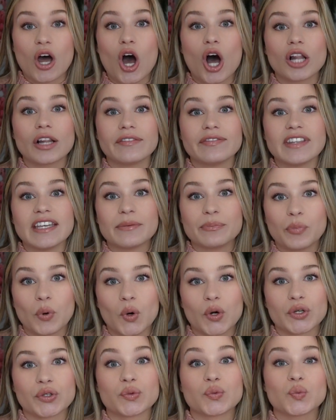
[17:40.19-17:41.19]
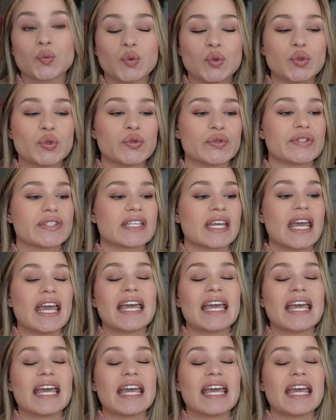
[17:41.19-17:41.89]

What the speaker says: all of the important rules,